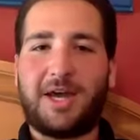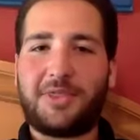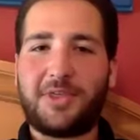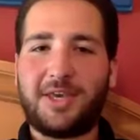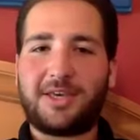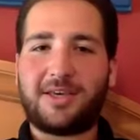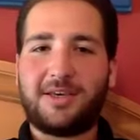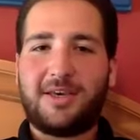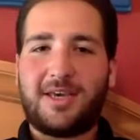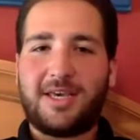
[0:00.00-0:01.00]
think
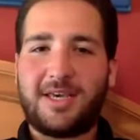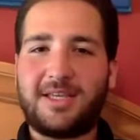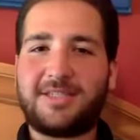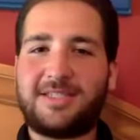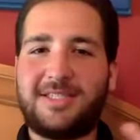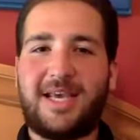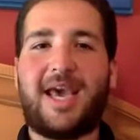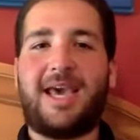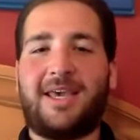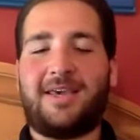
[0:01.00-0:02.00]
his
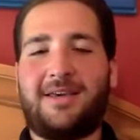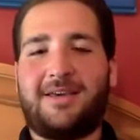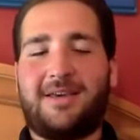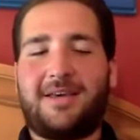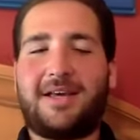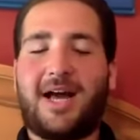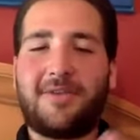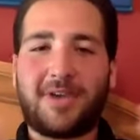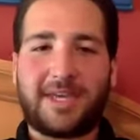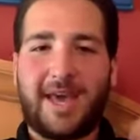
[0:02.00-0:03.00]
day kind
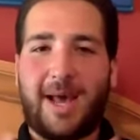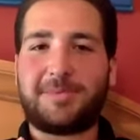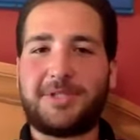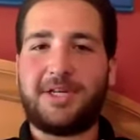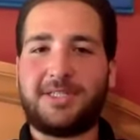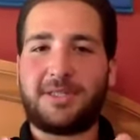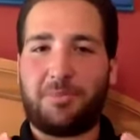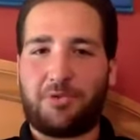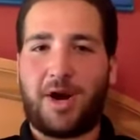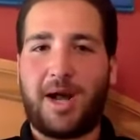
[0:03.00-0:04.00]
of encapsulates the
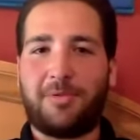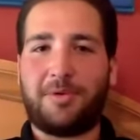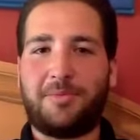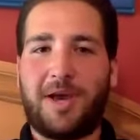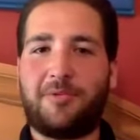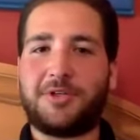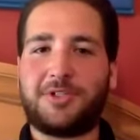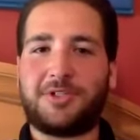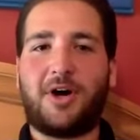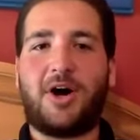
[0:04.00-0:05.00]
problem that we
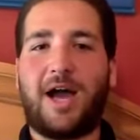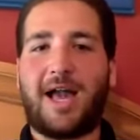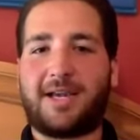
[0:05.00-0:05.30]
saw at